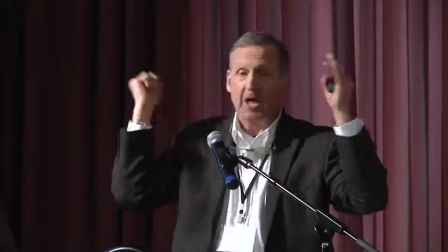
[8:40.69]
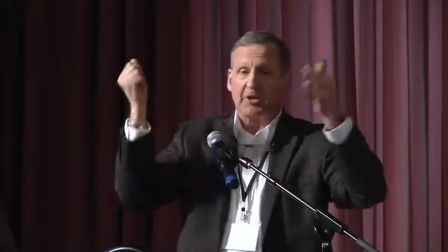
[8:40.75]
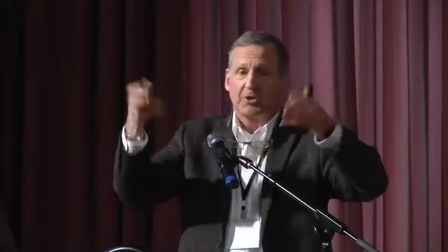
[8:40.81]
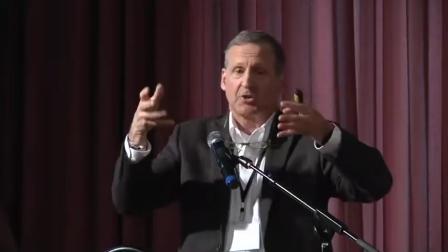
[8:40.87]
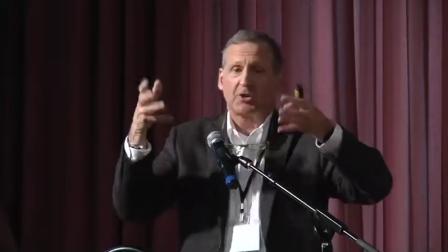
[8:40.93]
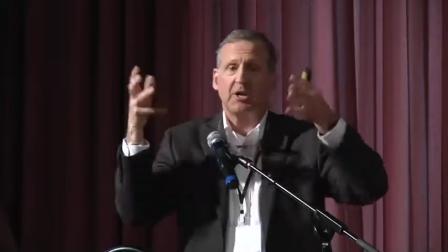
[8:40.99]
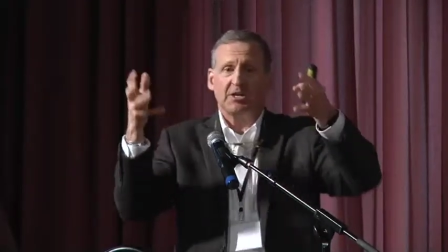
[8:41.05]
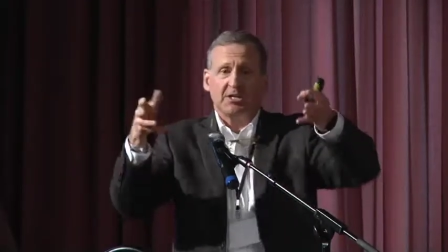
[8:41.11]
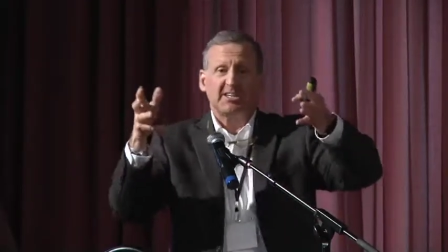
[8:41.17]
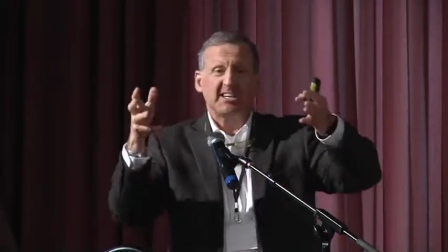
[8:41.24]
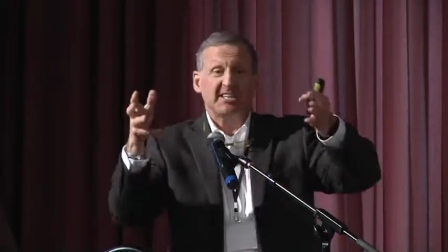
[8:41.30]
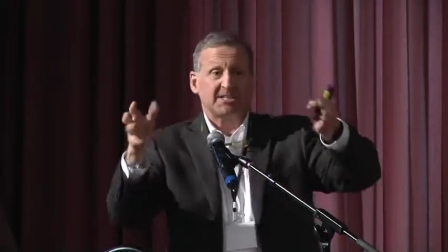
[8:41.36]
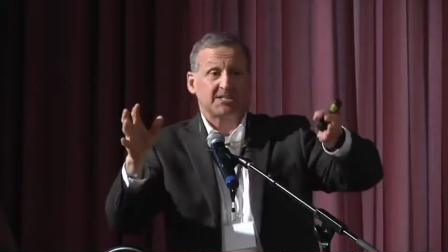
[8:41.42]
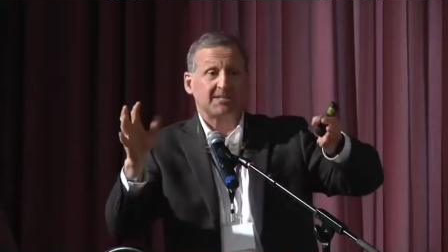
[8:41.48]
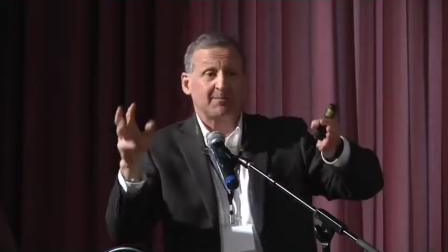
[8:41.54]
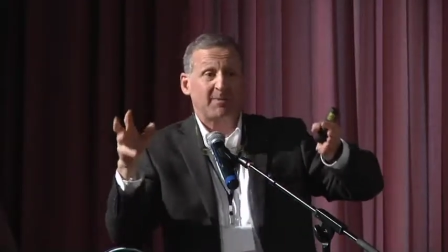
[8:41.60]
you're going to
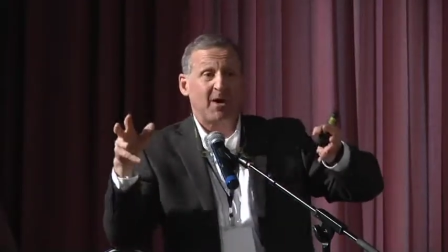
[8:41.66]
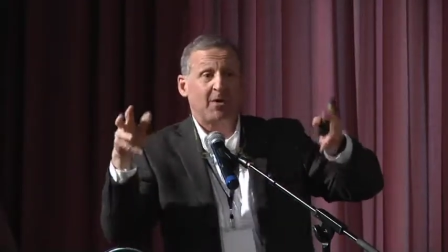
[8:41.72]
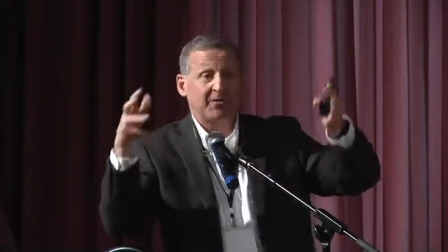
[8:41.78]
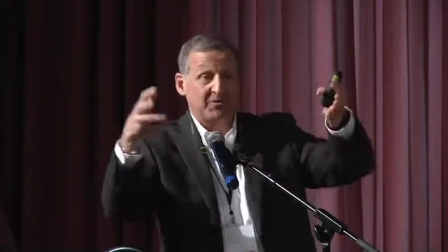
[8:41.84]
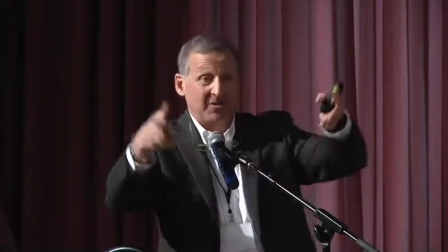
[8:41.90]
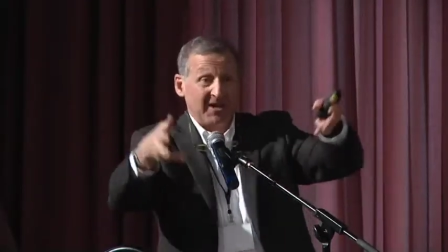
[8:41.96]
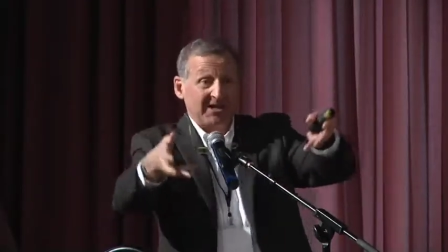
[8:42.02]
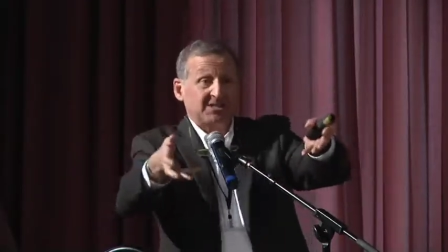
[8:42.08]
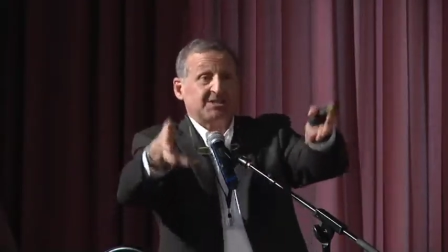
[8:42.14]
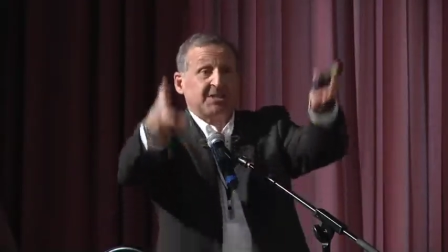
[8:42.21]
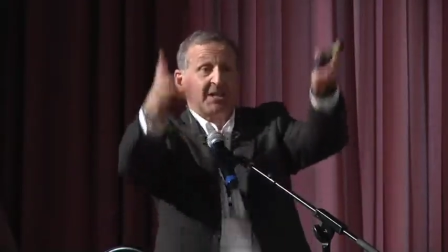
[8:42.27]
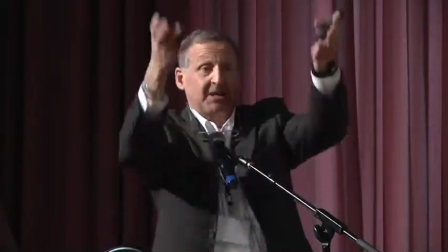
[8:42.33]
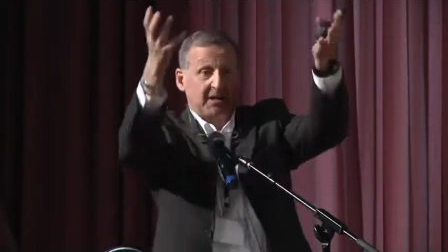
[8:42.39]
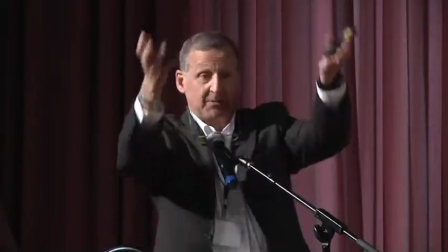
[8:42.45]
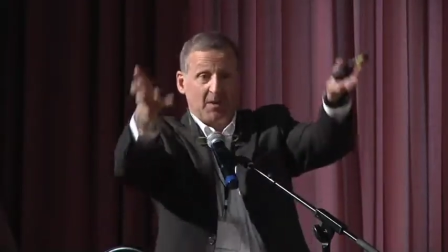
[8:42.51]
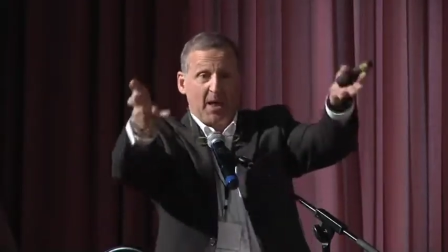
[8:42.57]
need to somehow invest
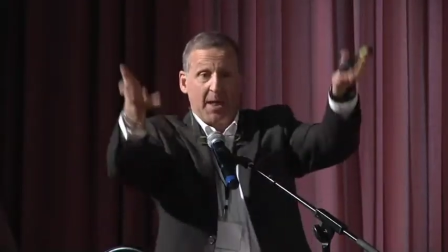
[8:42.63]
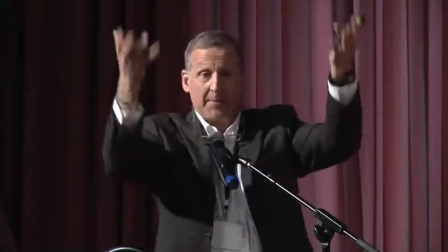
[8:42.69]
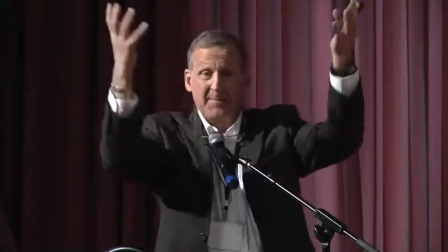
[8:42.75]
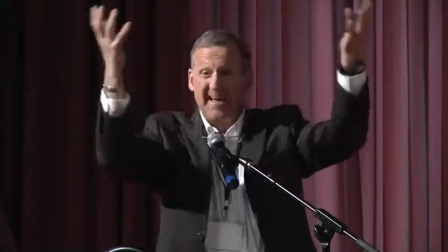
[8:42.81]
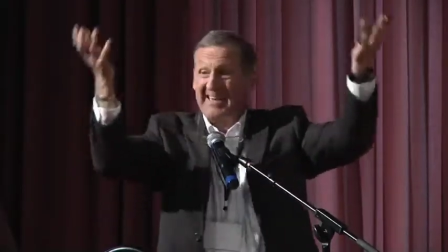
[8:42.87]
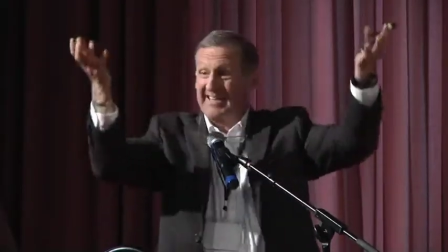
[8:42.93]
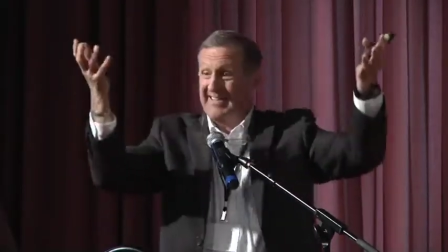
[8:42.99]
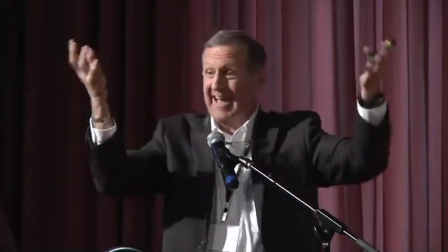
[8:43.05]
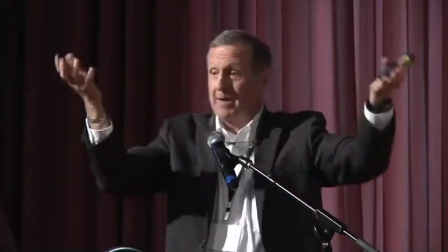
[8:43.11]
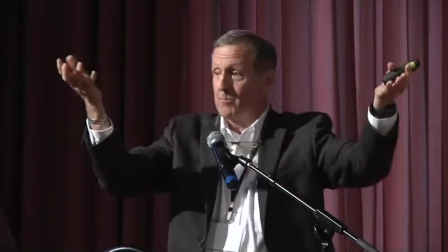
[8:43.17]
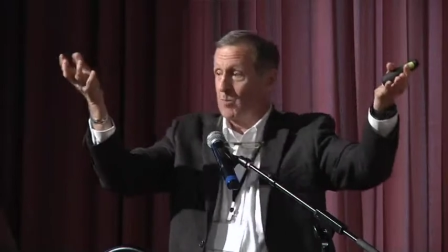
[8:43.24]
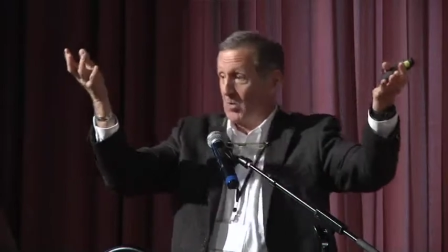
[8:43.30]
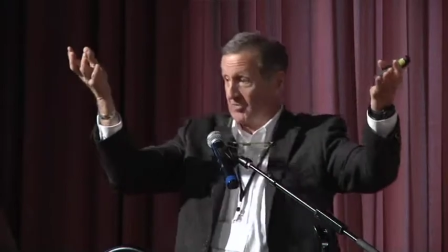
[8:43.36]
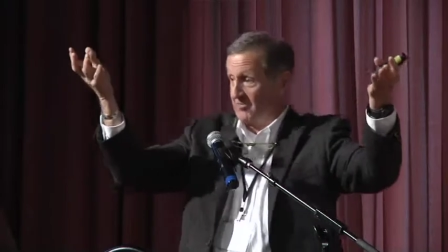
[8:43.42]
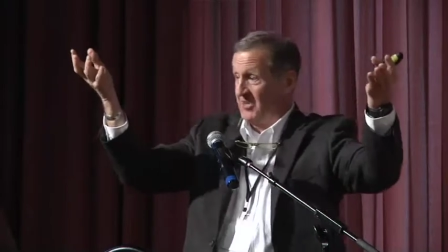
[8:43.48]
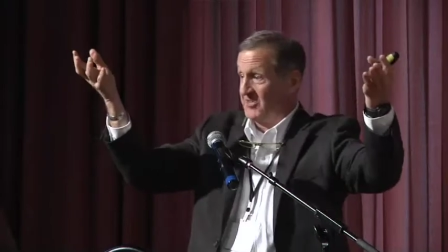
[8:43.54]
in and, and make that
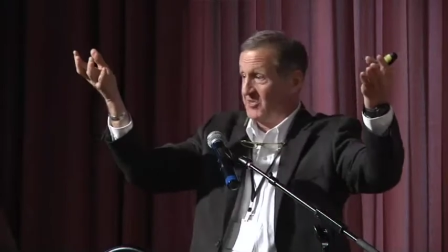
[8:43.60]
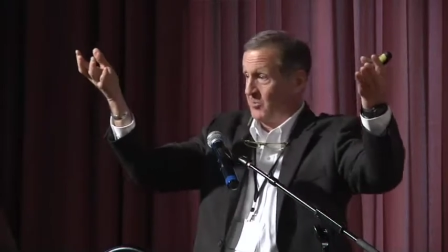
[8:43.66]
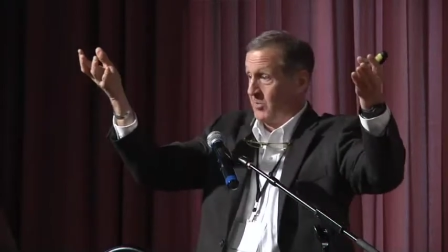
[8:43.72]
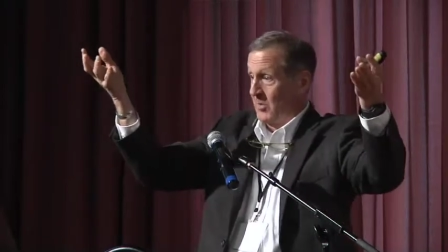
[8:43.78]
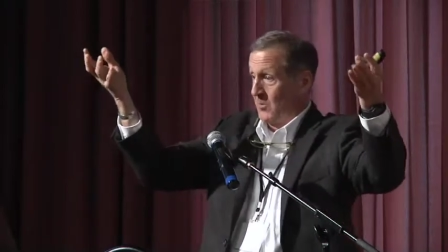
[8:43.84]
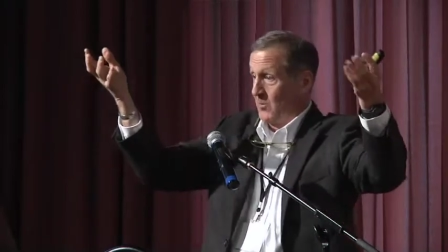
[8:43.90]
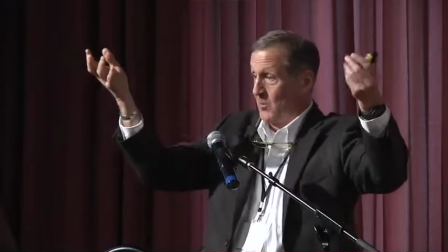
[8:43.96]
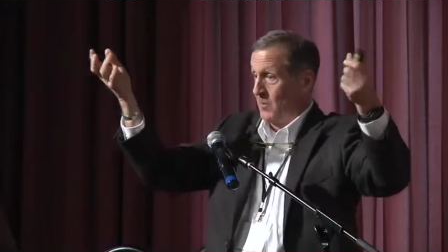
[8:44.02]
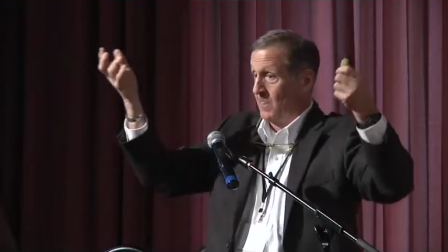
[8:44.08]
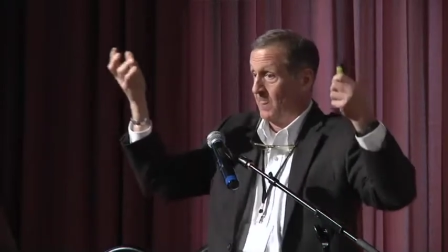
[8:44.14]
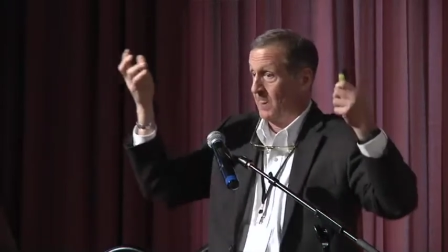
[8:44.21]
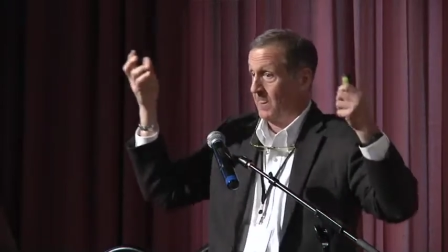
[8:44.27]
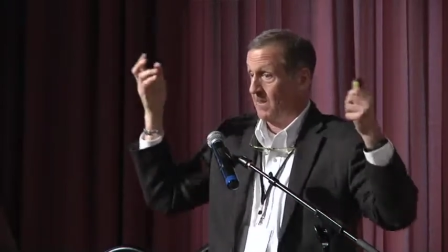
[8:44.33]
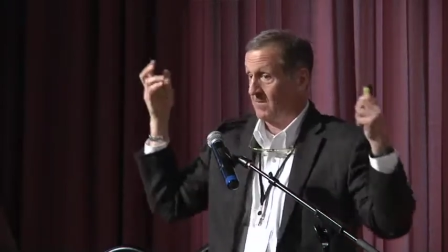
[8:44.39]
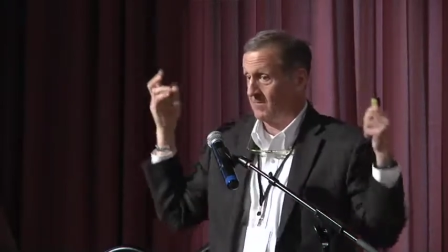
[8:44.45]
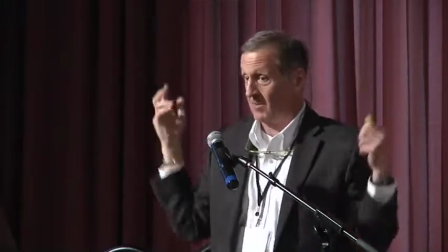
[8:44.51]
more visible.
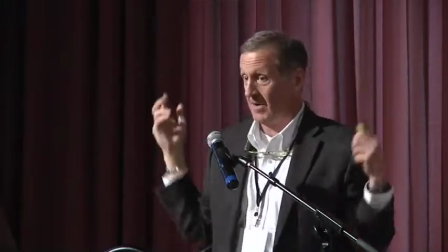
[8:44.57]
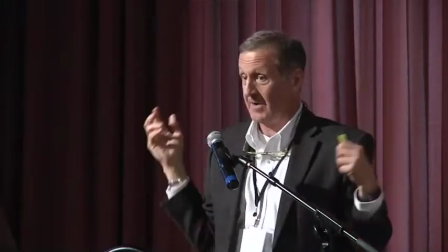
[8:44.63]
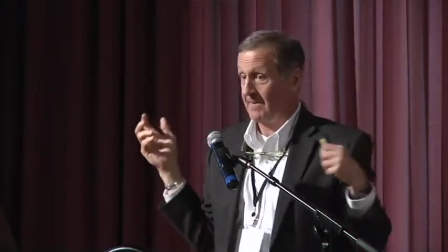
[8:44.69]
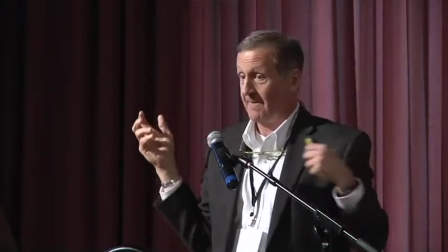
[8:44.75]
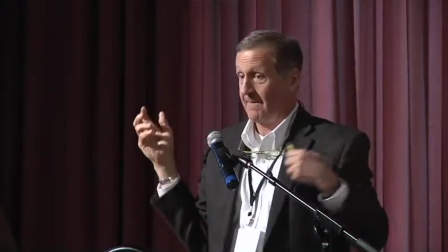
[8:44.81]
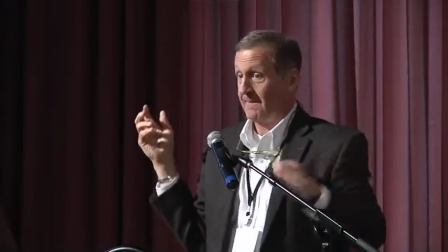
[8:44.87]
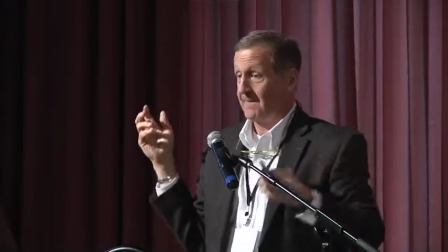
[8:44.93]
Right?